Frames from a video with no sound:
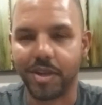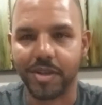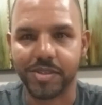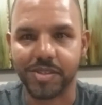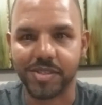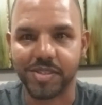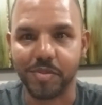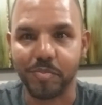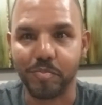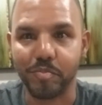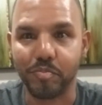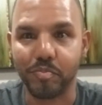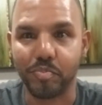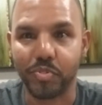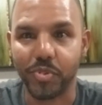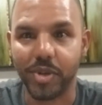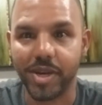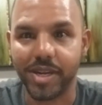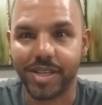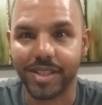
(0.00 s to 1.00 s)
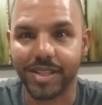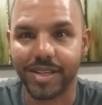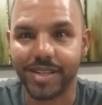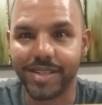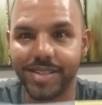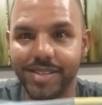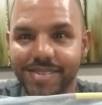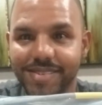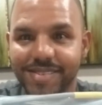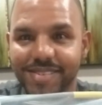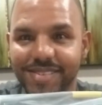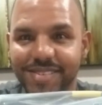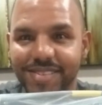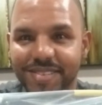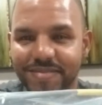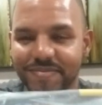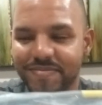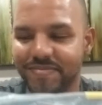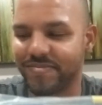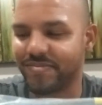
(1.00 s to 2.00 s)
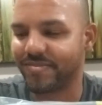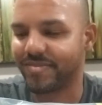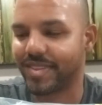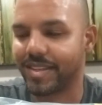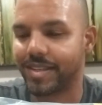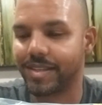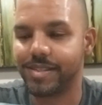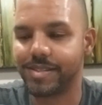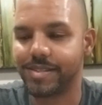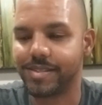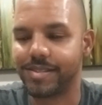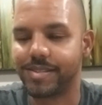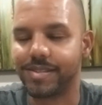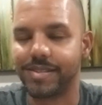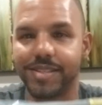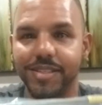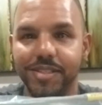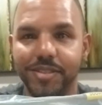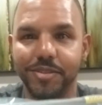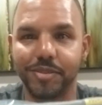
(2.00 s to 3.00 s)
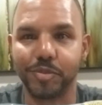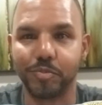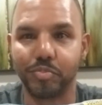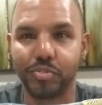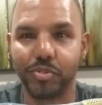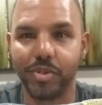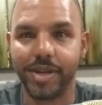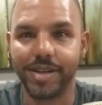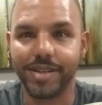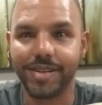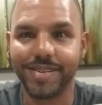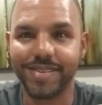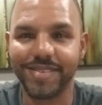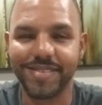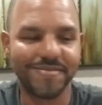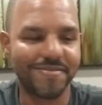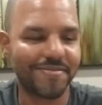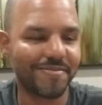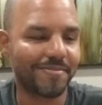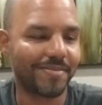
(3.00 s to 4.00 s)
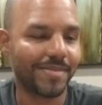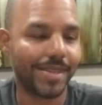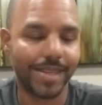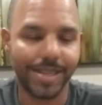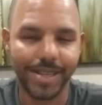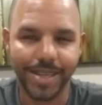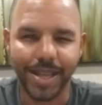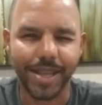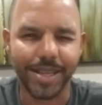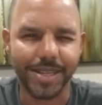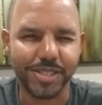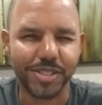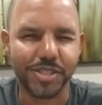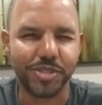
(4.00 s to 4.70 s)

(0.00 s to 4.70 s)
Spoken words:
Got some brake lines, steel braided. I